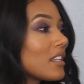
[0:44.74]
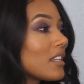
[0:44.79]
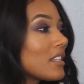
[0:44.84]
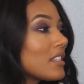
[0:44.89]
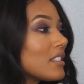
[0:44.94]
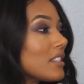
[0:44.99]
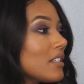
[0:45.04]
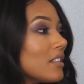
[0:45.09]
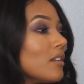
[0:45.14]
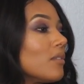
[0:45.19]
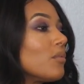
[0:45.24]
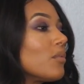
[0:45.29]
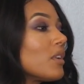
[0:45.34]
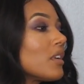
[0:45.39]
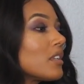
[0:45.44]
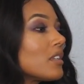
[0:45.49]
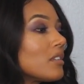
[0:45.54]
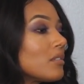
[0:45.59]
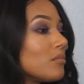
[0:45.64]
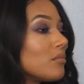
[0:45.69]
get into
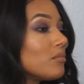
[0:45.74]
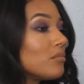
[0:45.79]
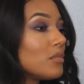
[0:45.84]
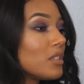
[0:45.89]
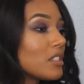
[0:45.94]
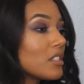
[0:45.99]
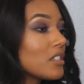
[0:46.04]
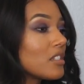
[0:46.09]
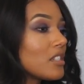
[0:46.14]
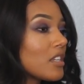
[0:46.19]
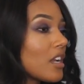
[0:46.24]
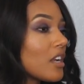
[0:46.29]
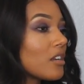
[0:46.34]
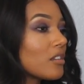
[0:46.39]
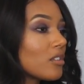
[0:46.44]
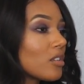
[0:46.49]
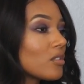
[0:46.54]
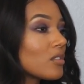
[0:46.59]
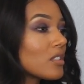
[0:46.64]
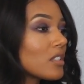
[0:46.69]
what Mr.
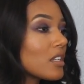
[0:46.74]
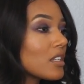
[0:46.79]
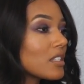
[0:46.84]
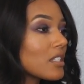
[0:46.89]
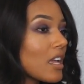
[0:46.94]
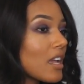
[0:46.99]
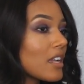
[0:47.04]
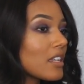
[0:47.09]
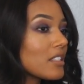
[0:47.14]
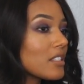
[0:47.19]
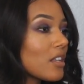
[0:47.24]
Derrick Rose looks like.